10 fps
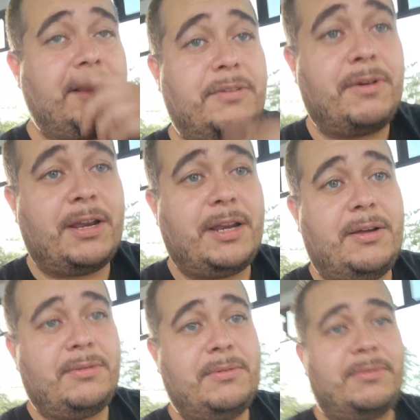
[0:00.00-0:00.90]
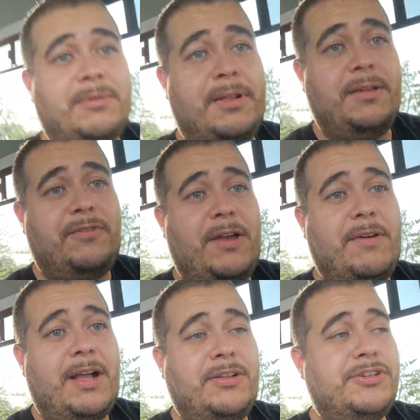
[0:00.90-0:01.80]
right now. If you have
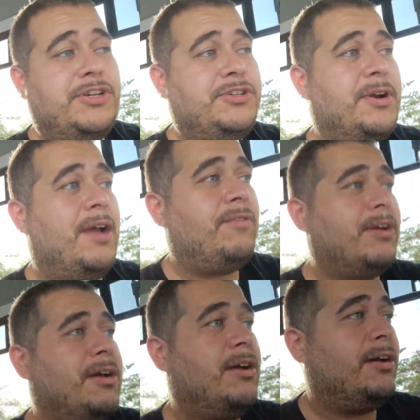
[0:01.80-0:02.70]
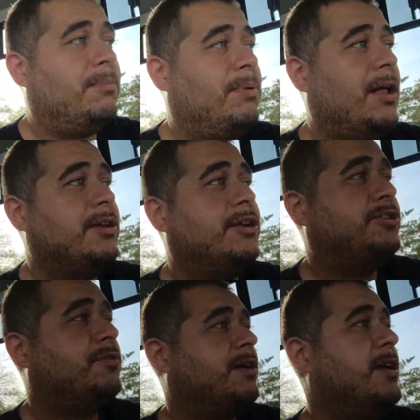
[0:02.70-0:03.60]
allergies, you're having a pollen
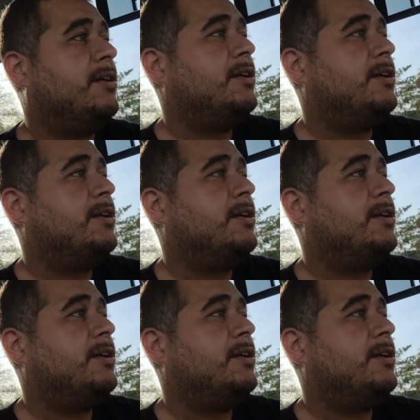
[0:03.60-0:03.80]
issue right now.